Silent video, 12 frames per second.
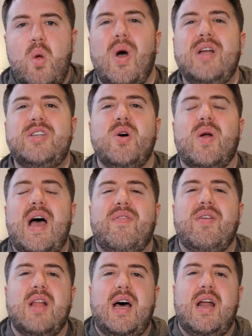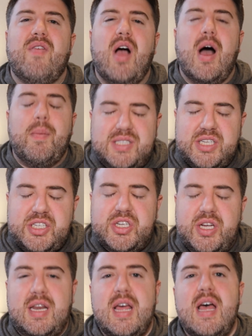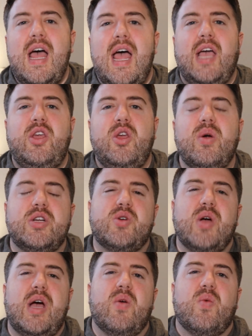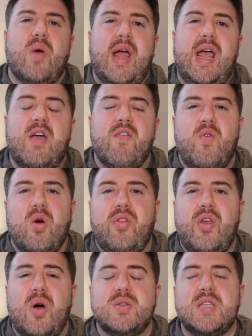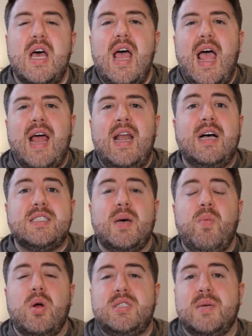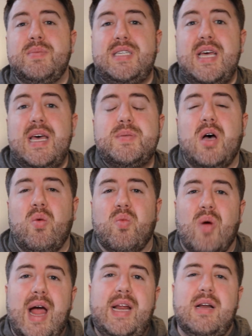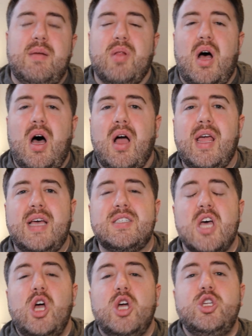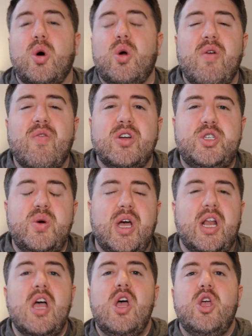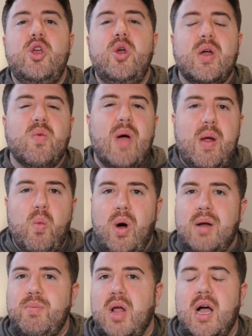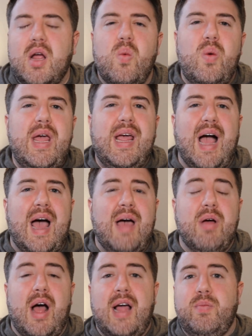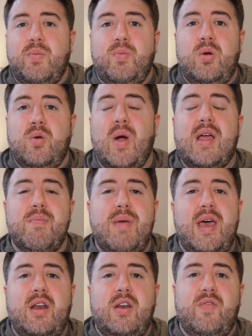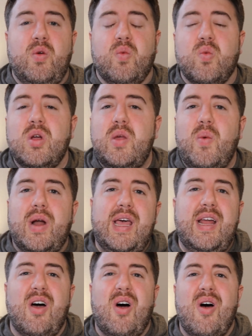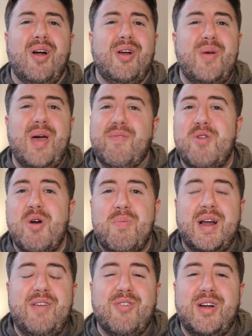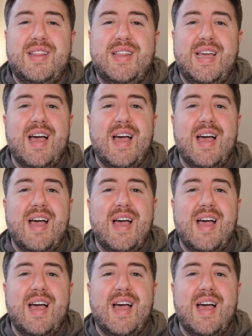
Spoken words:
what don't have a lot of competition, and you can try to rank for those. And now some tips on writing a blog is, don't overdo it. You can write one blog a week. I would recommend, if you really want to hit it hard, you have no money for anything